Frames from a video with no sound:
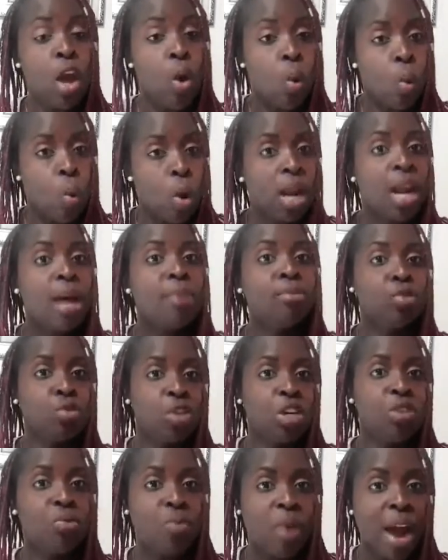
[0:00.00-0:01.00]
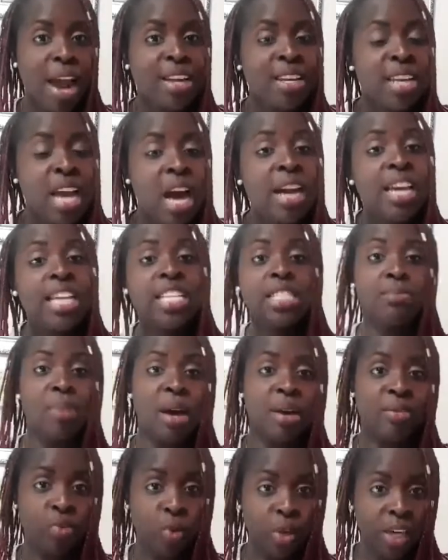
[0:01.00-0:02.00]
What I'm doing right now is
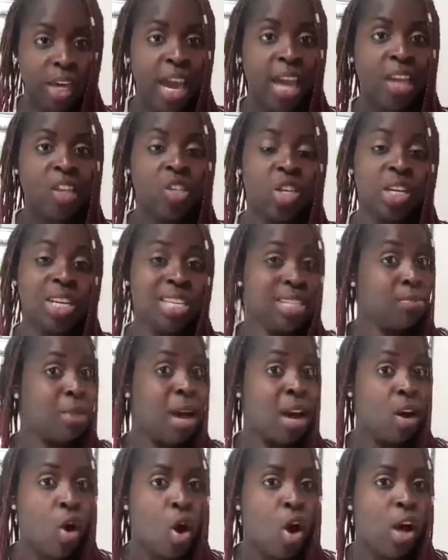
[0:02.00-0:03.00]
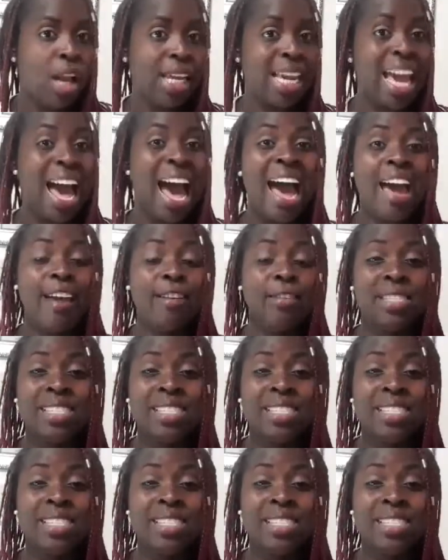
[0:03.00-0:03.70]
my vocation, is my calling. I